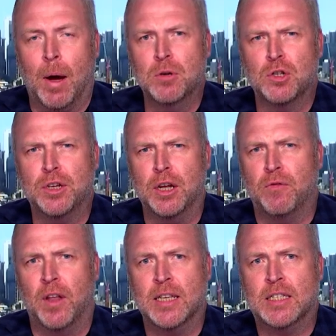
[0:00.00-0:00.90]
was looking at
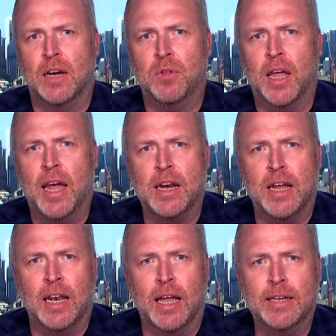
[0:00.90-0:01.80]
flights the other day, and
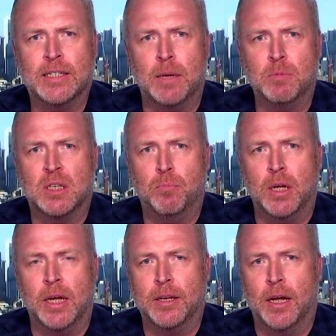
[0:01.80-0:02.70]
LA seems to
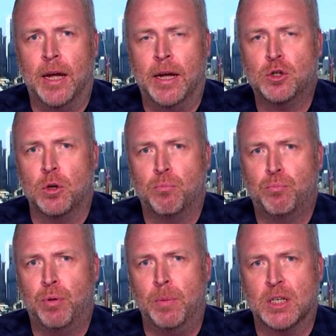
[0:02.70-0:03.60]
be on
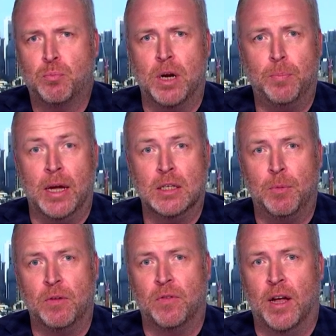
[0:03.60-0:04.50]
pretty much
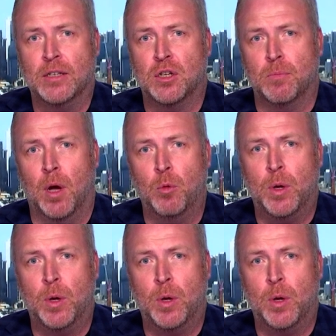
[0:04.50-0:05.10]
pre-pandemic flights at the moment.